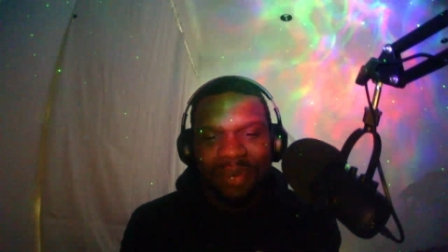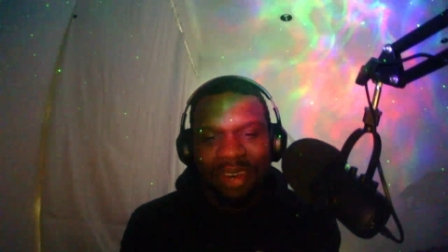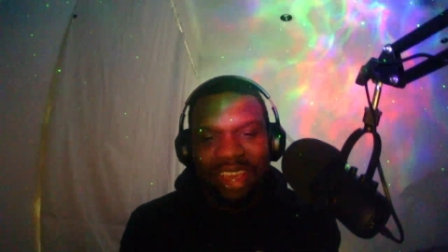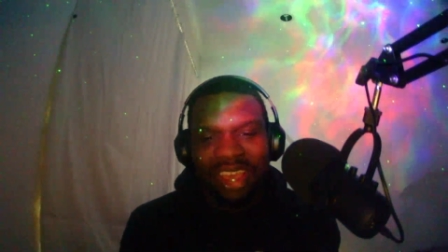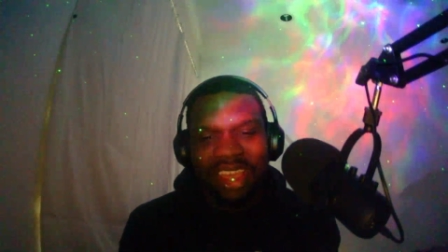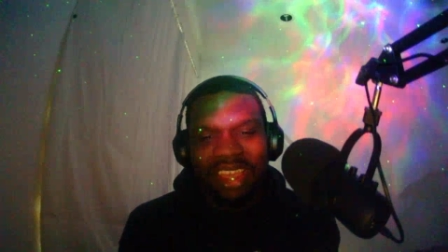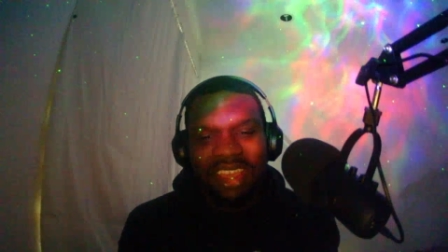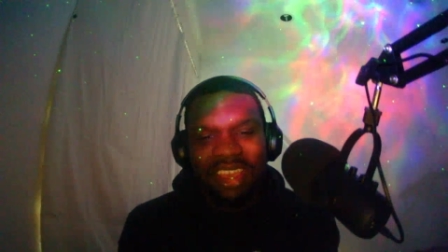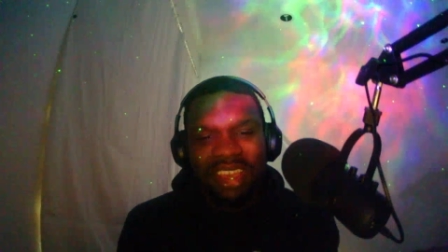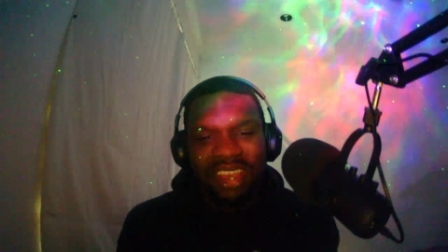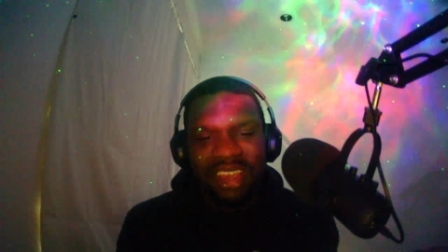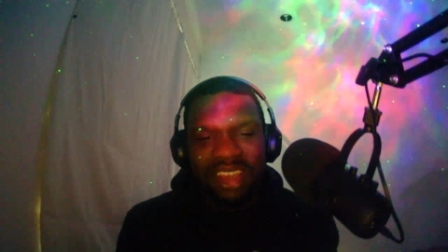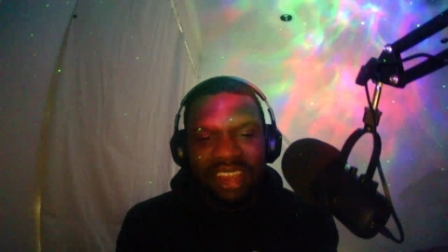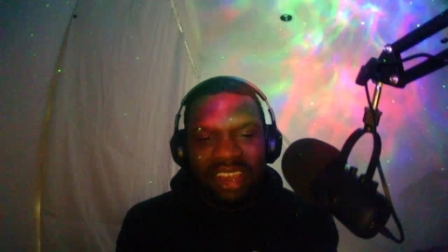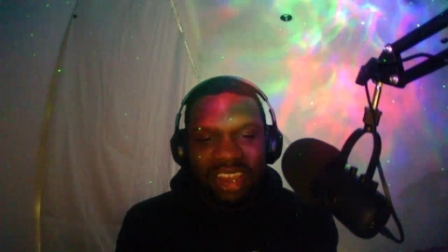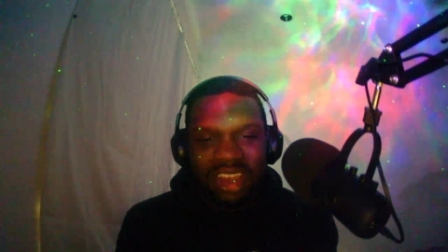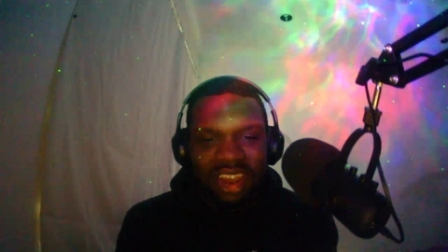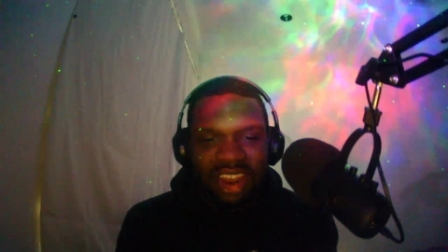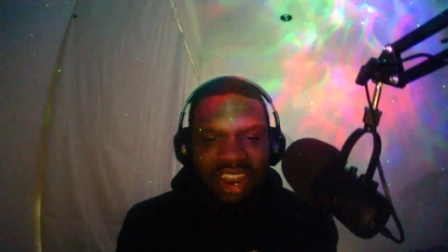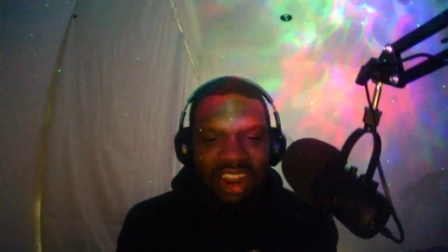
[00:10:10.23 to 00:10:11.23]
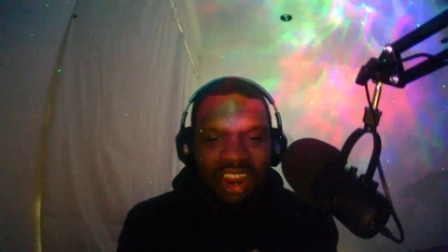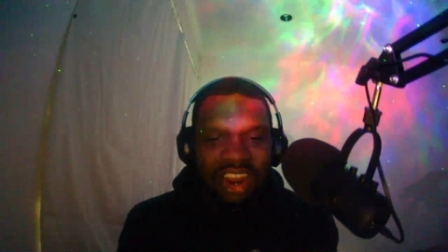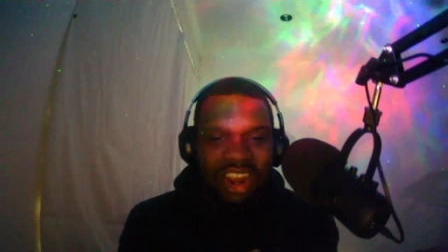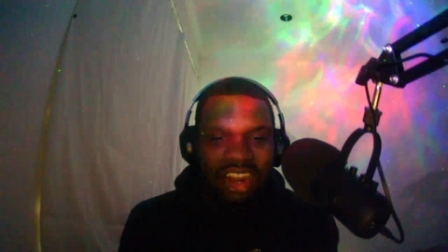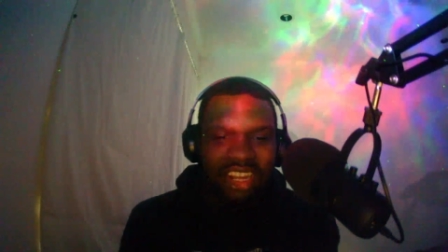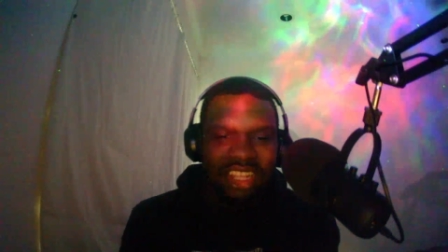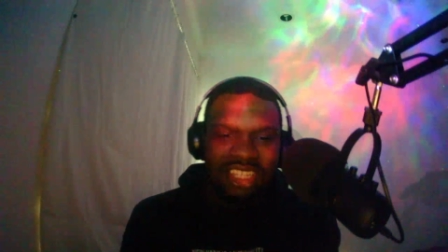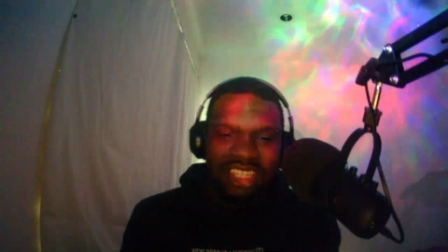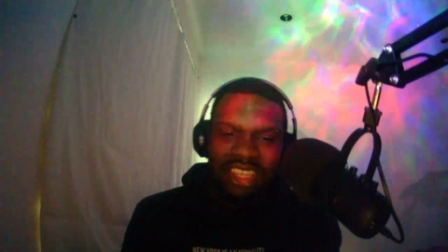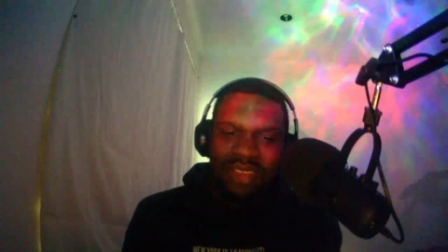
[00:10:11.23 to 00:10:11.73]
But
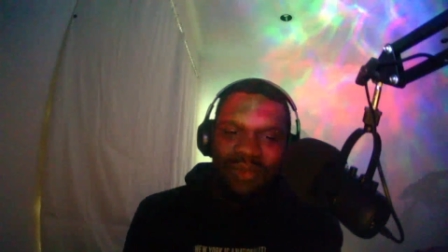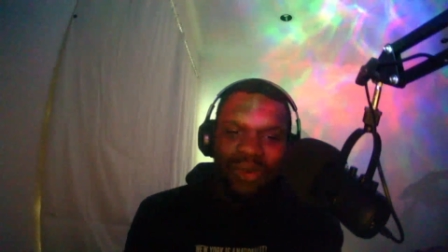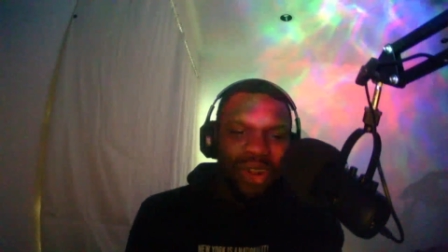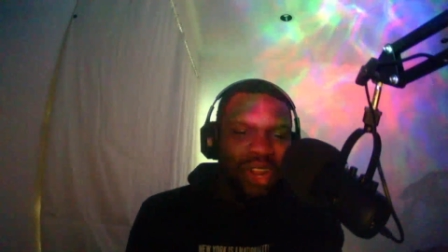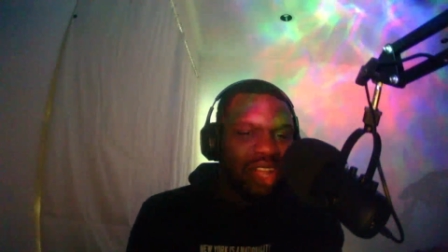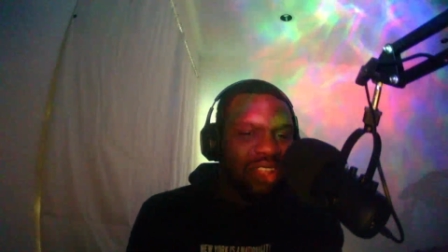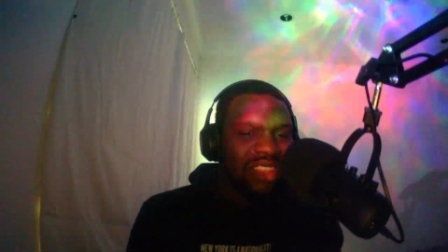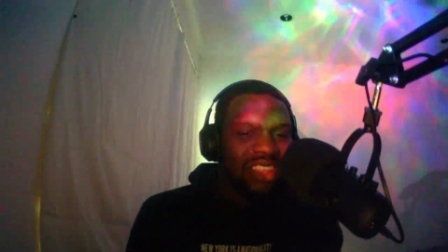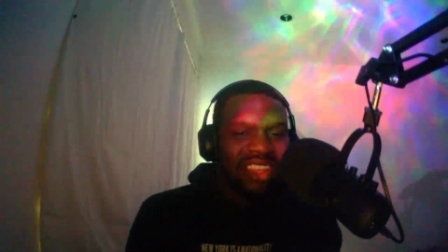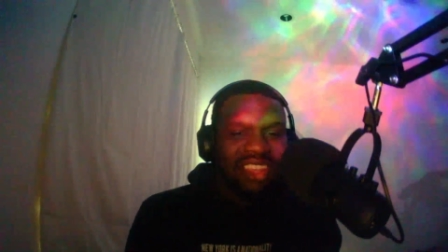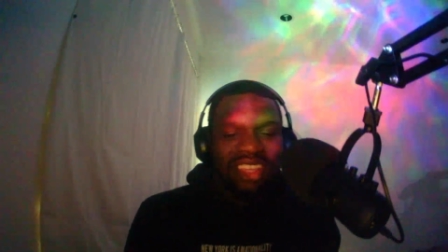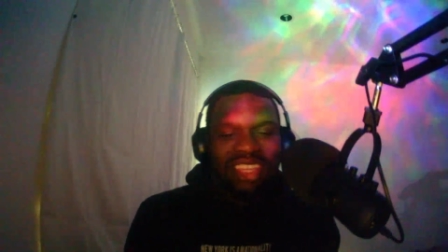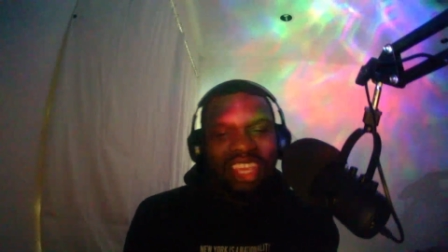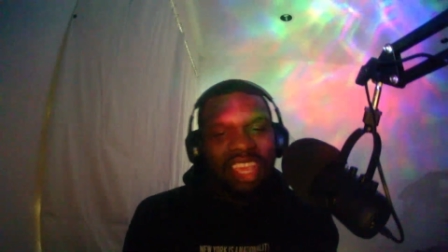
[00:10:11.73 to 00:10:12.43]
RDC World,